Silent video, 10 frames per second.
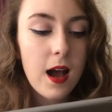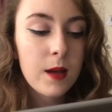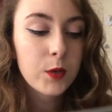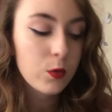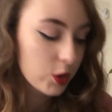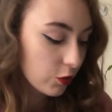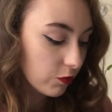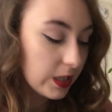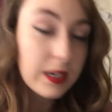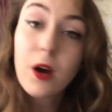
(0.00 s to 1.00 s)
I'm going to
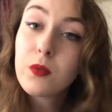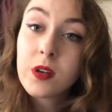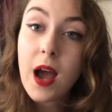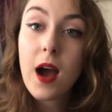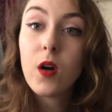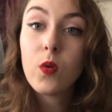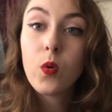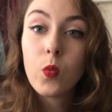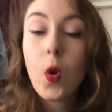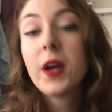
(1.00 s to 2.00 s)
read out now
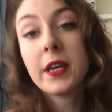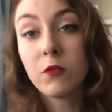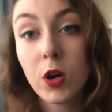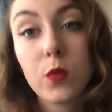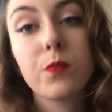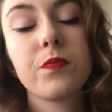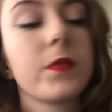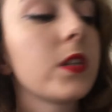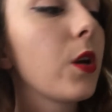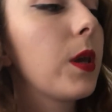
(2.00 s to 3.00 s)
what he wrote.
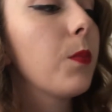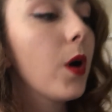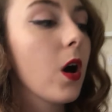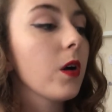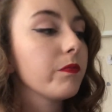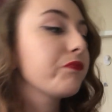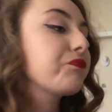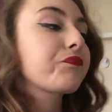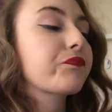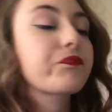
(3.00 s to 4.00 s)
So he put,
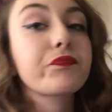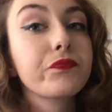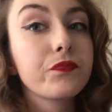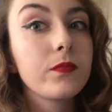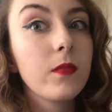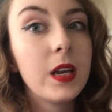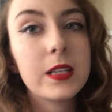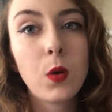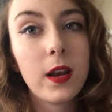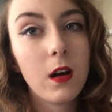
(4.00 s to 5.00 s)

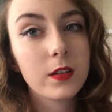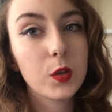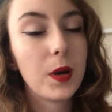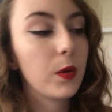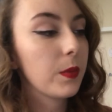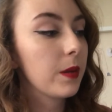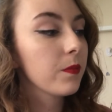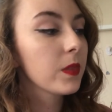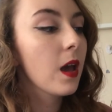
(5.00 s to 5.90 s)
it's quite long, so bear with me.